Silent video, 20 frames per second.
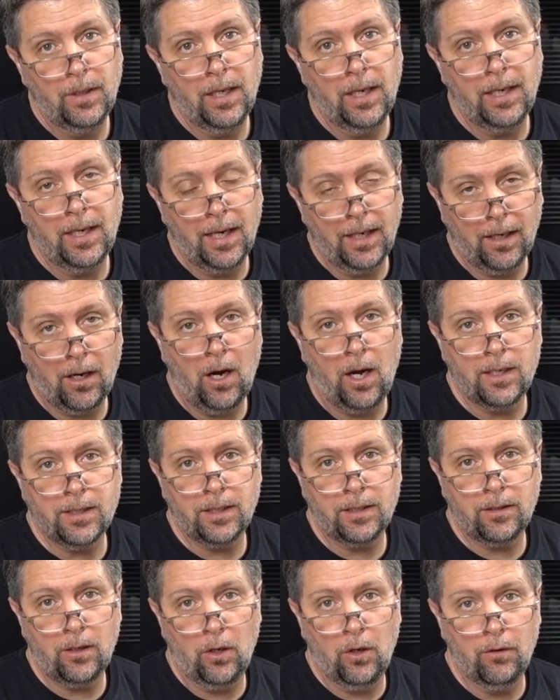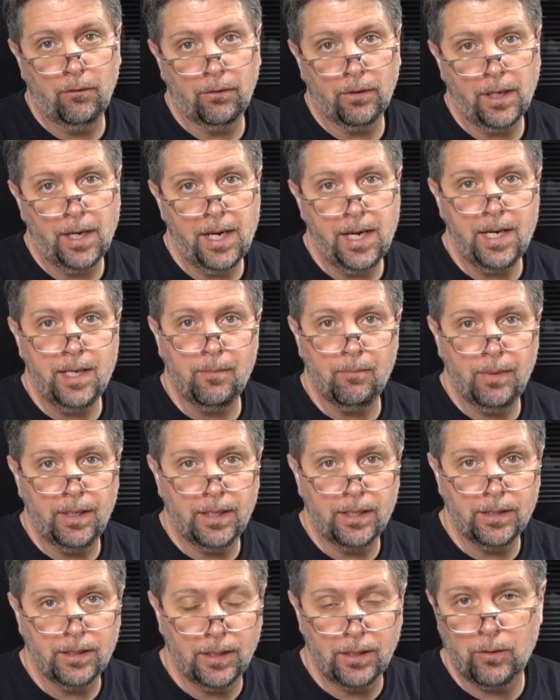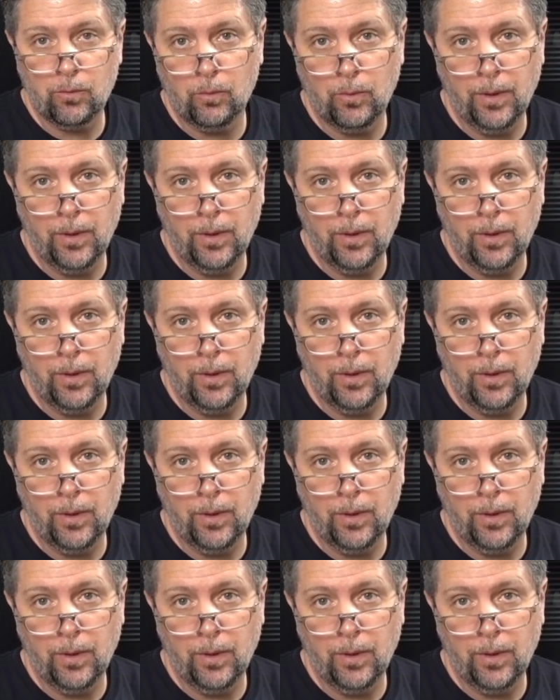and then cause it to overheat because it's